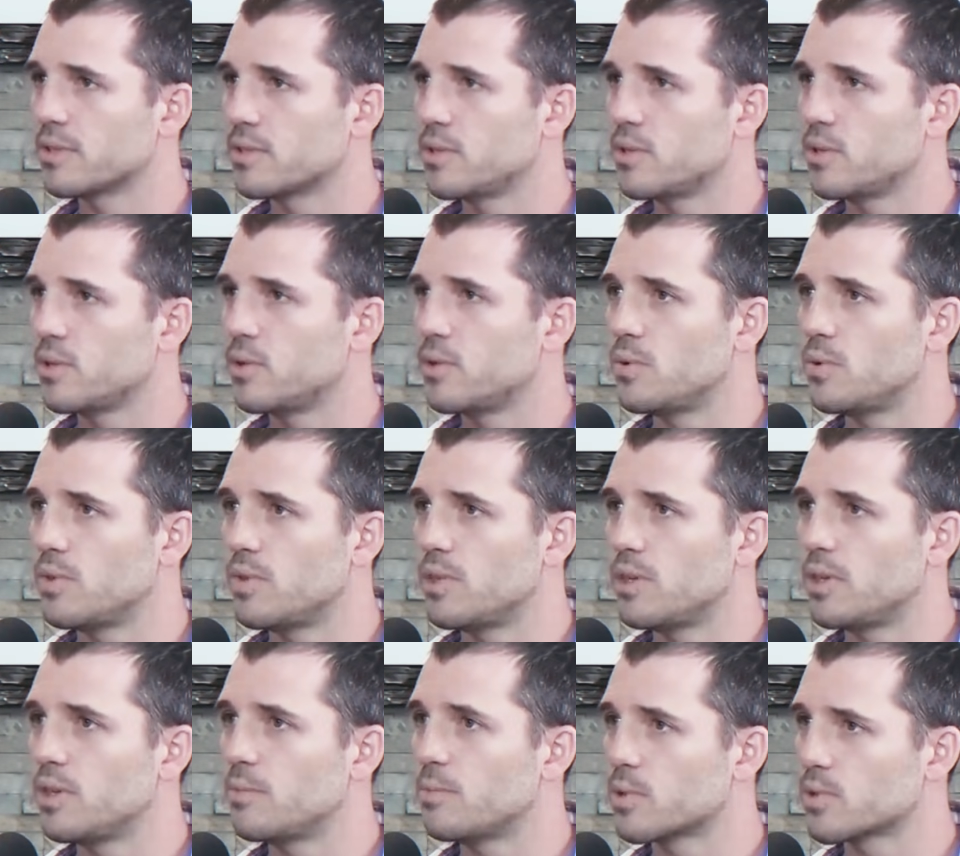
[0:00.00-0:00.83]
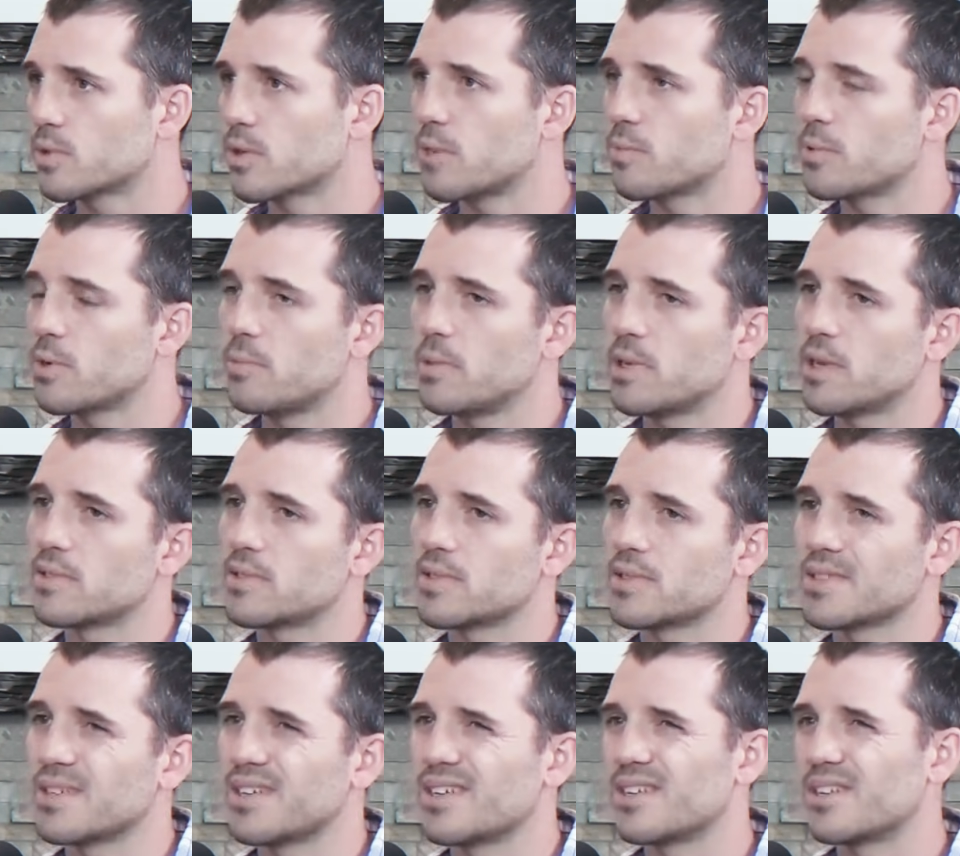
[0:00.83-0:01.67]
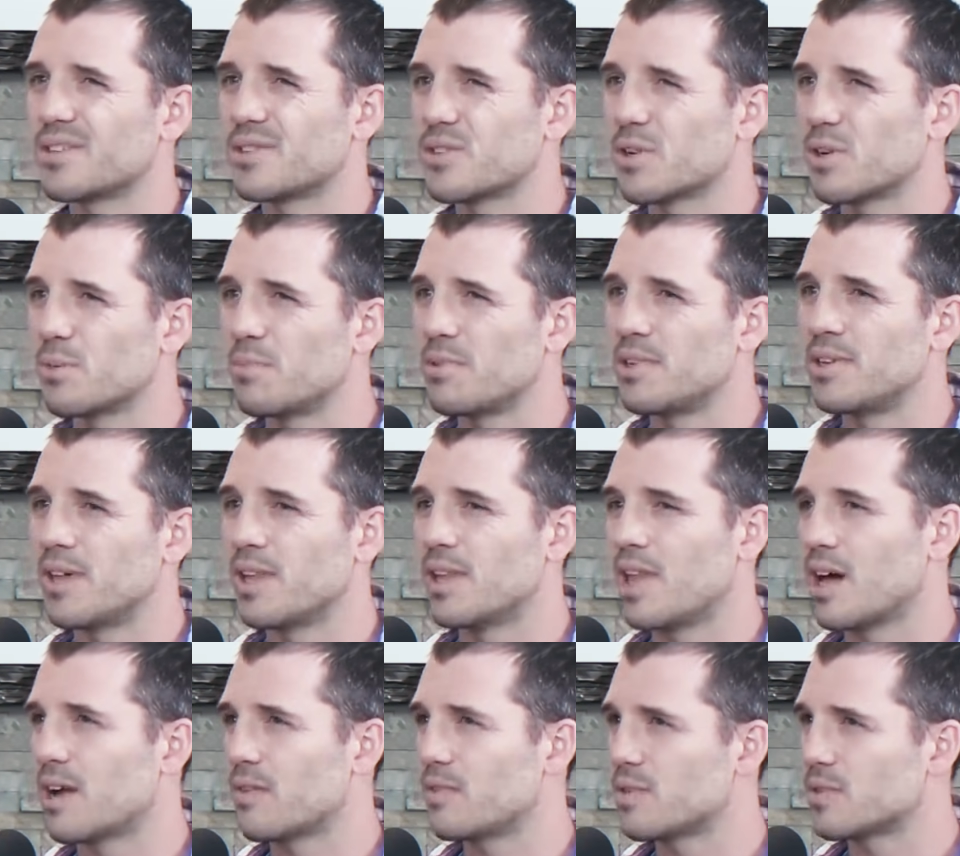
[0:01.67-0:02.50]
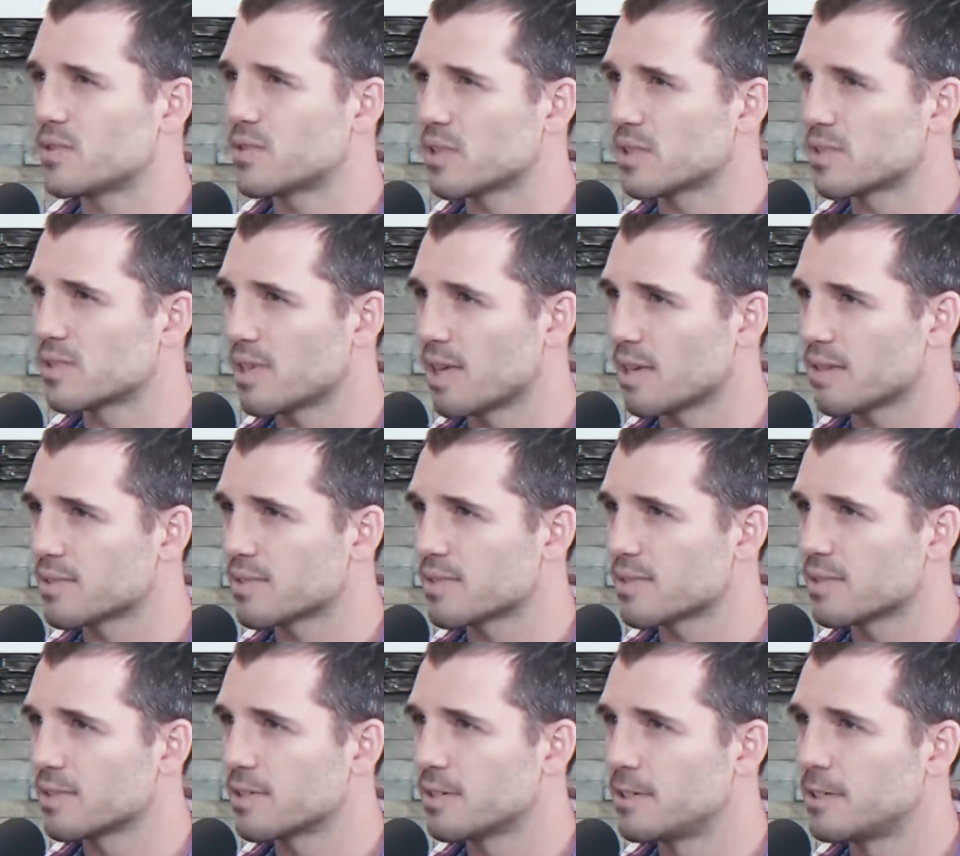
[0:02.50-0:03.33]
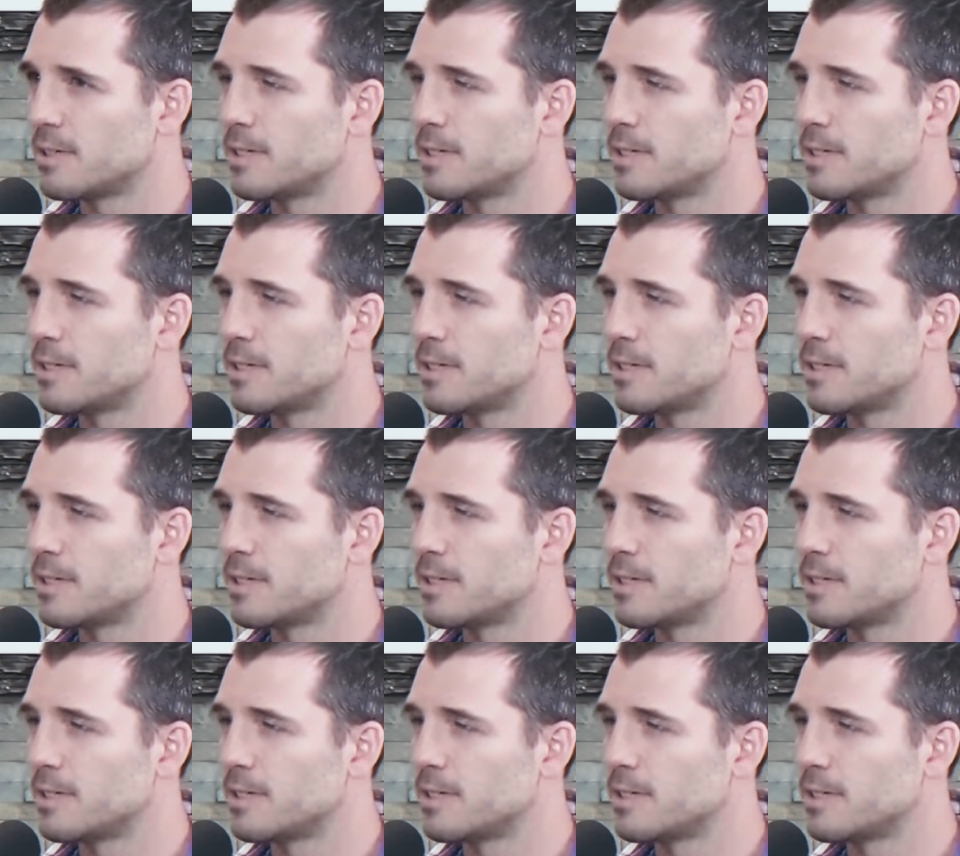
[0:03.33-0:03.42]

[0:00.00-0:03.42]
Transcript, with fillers: to the prescription because it's going to determine a lot of your success.